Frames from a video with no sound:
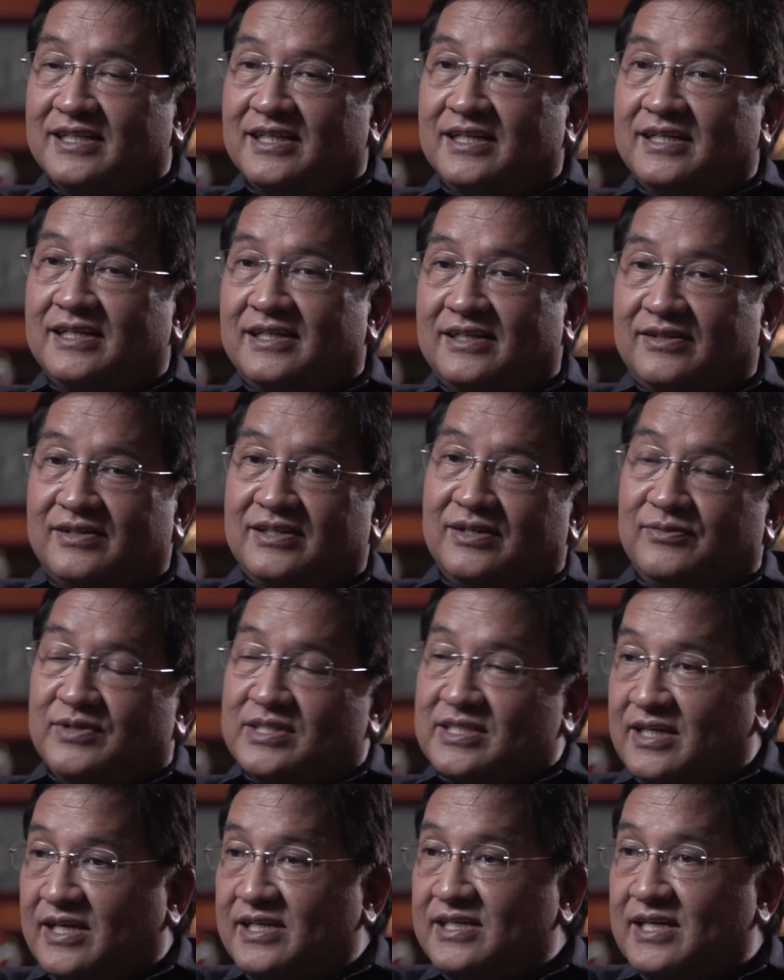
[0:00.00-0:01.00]

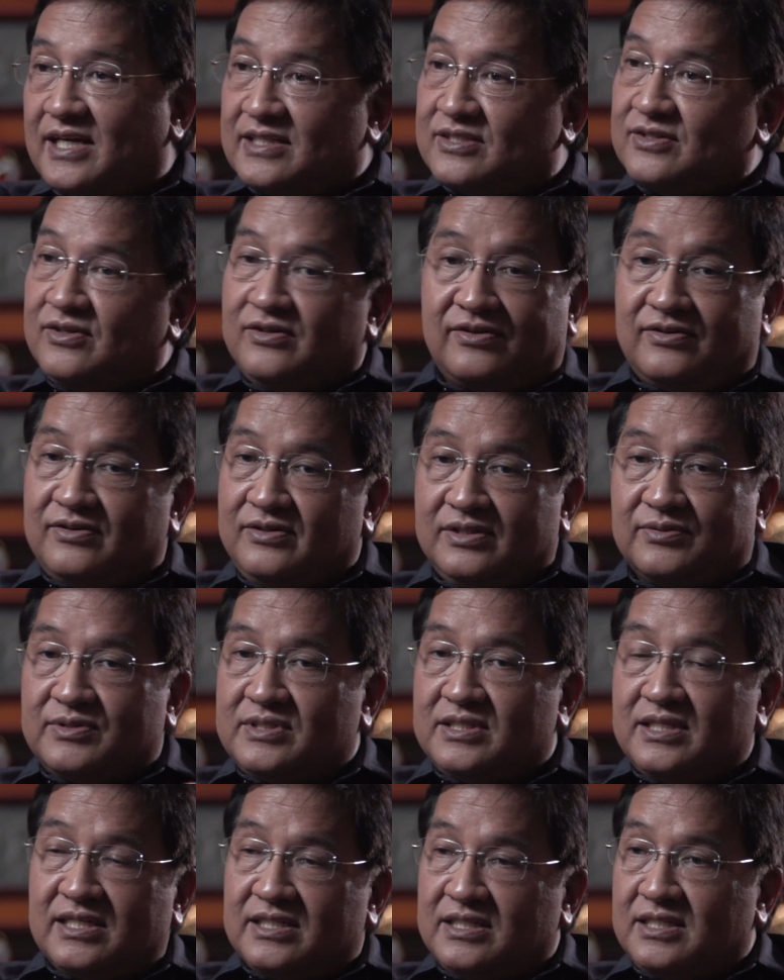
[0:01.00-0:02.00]
Was saying. So it
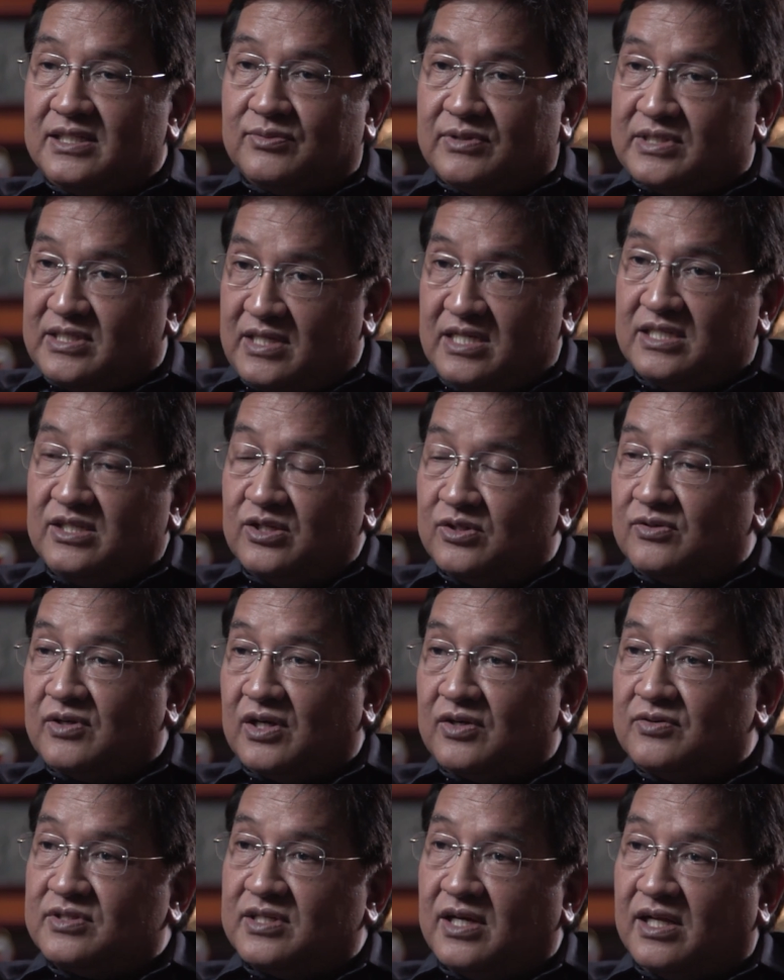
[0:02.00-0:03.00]
was easy to
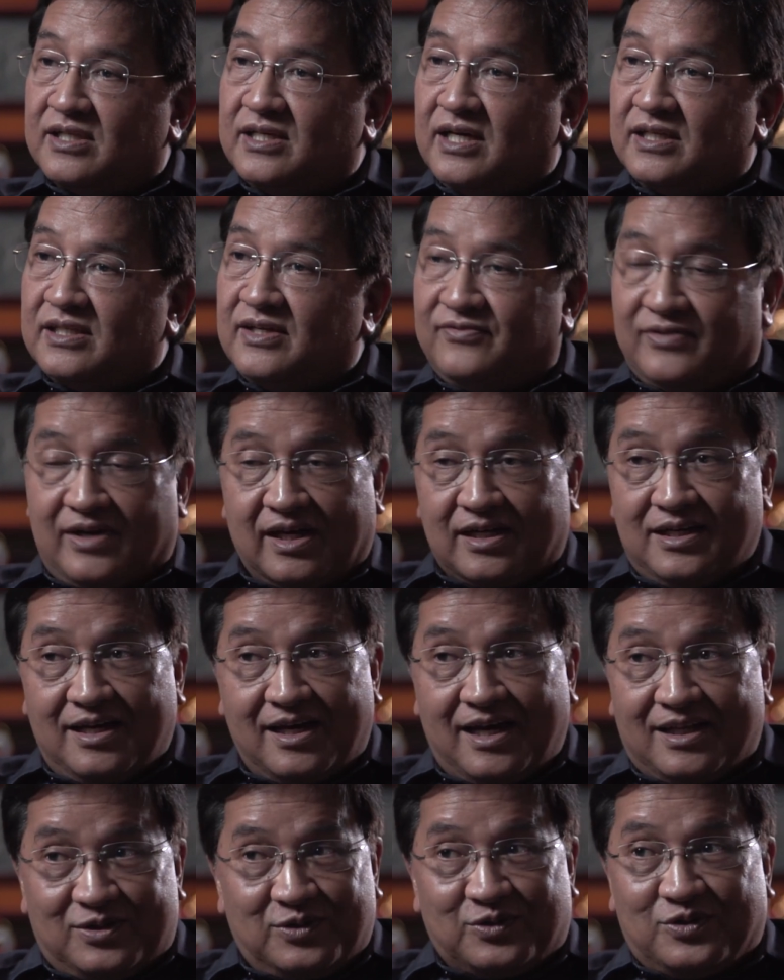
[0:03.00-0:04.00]
reconcile that. And frankly,
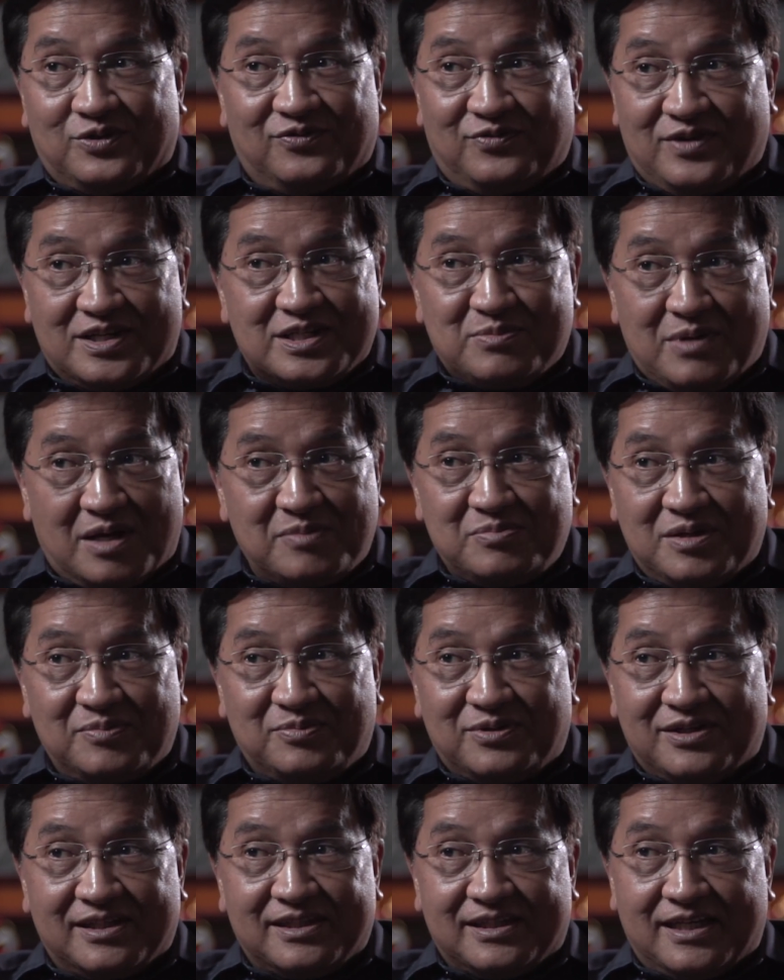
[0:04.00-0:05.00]
I had to convince my
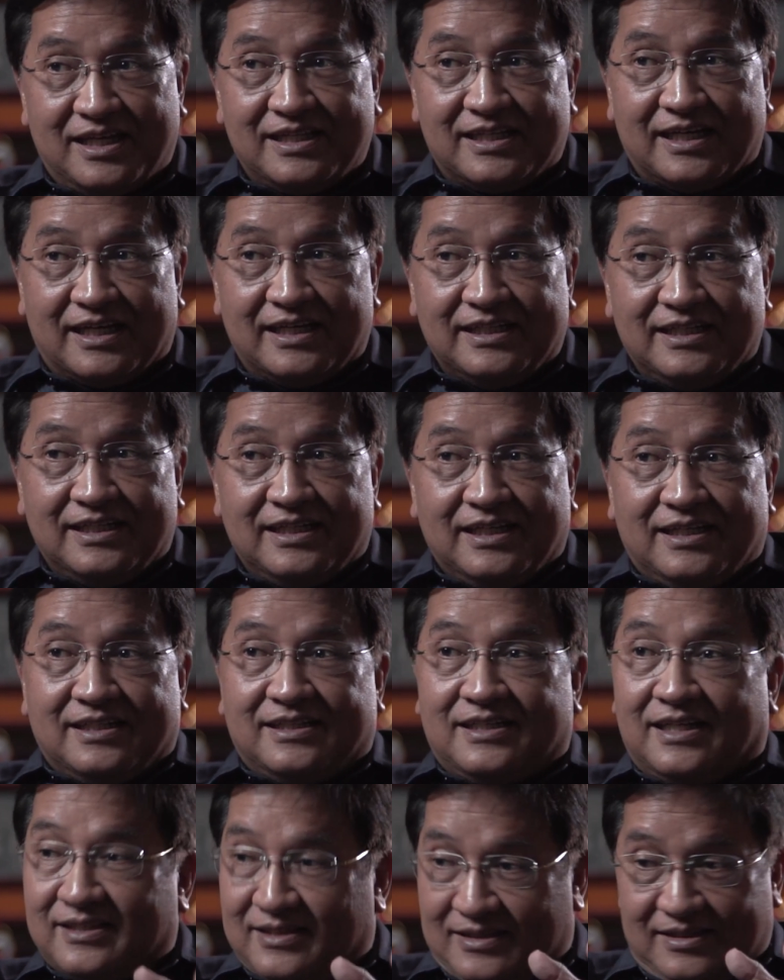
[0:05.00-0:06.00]
people at NEDA
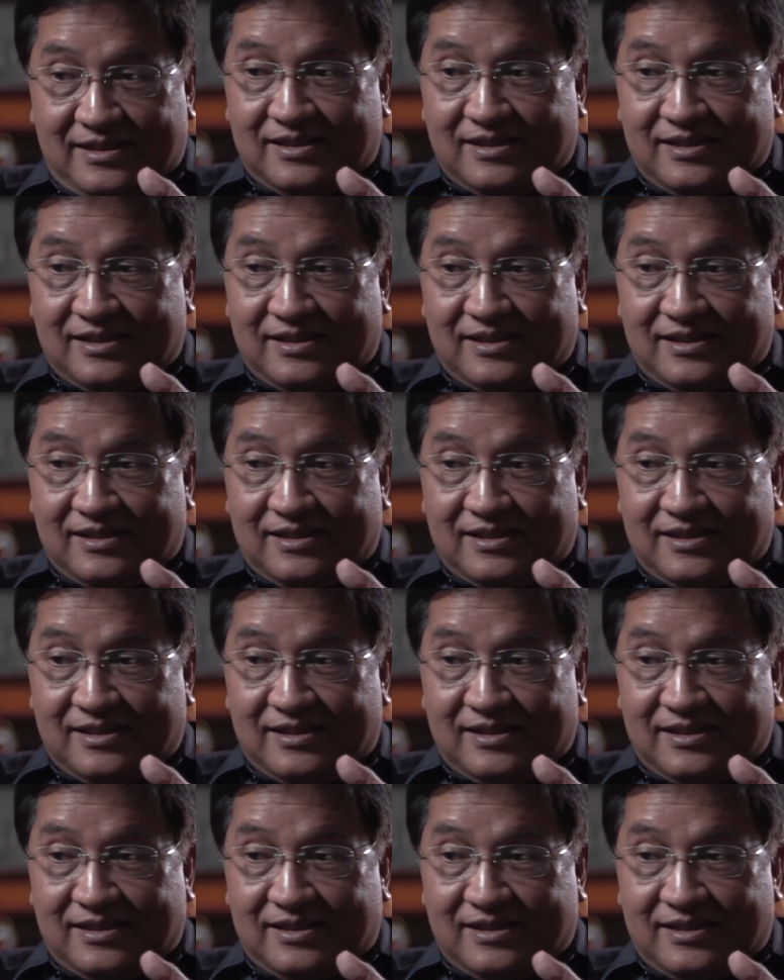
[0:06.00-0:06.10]
that